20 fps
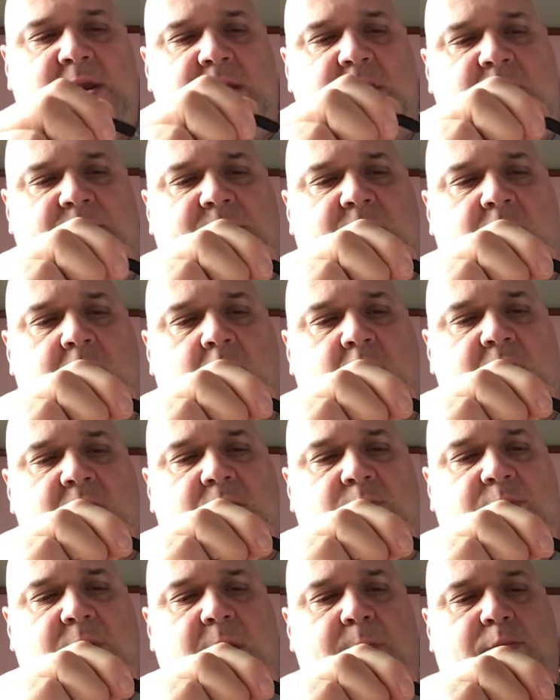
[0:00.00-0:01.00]
of the
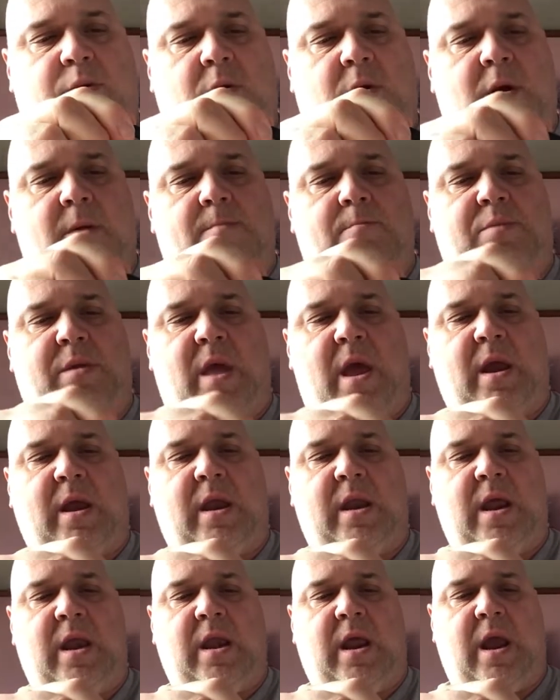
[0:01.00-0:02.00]
USB port, plug
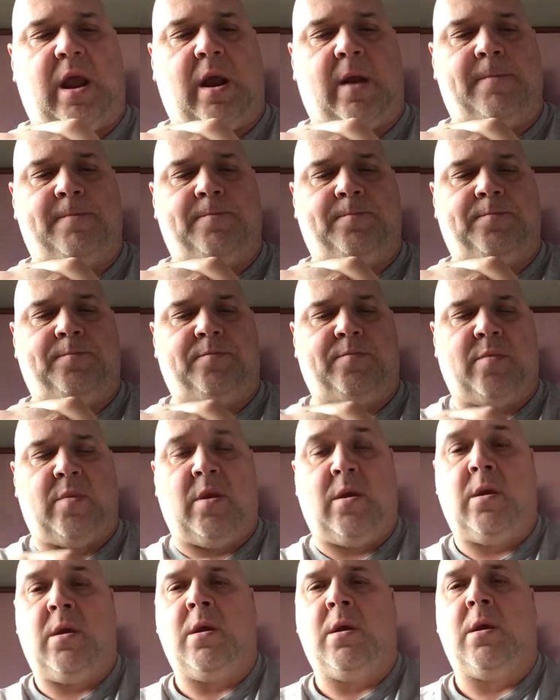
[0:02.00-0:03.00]
it in here,
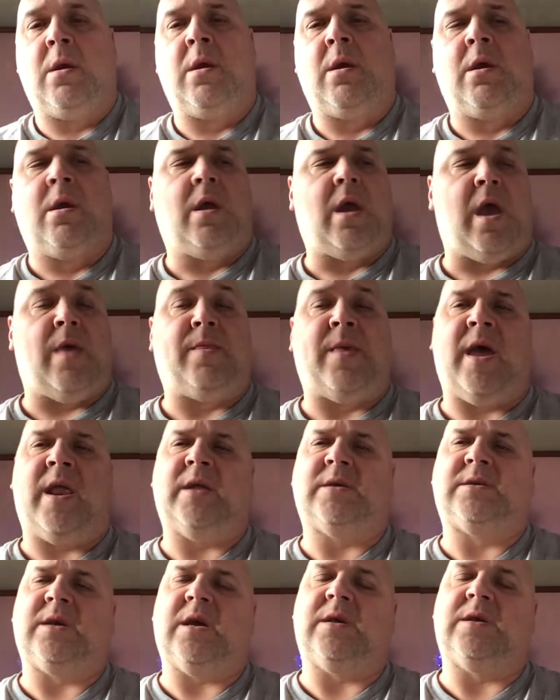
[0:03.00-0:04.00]
and then it
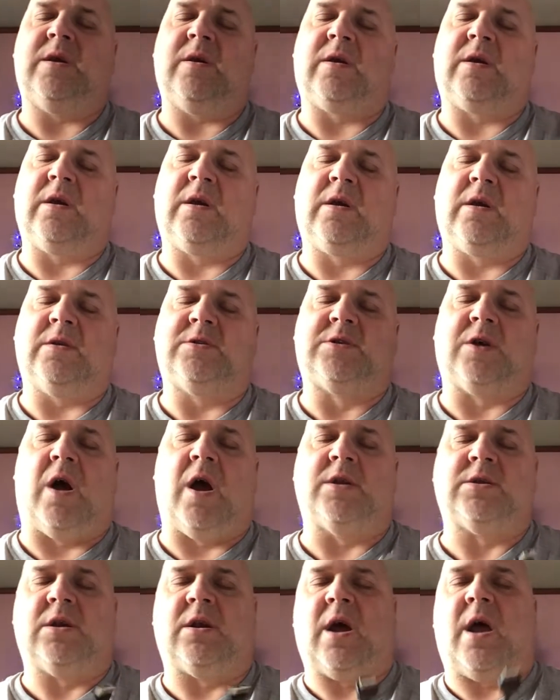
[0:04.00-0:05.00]
says you can
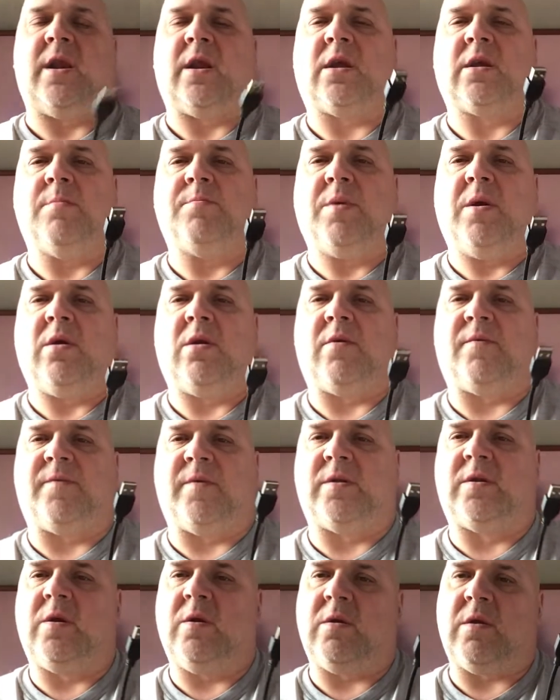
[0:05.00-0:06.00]
charge it on the computer for
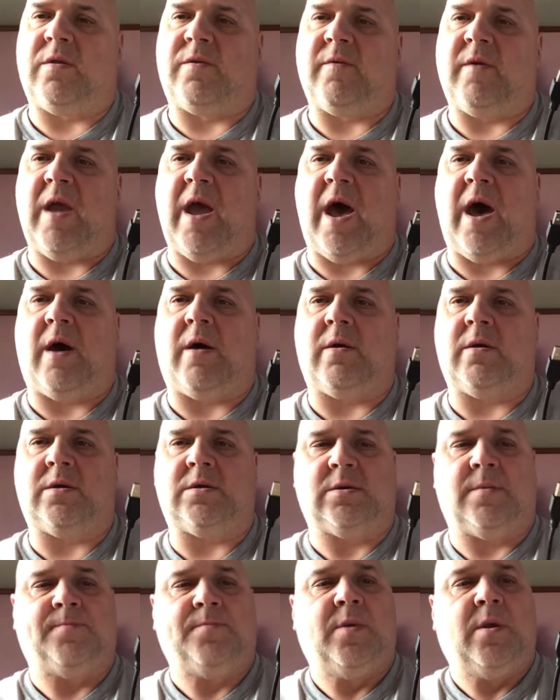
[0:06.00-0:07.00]
2 to 3 hours.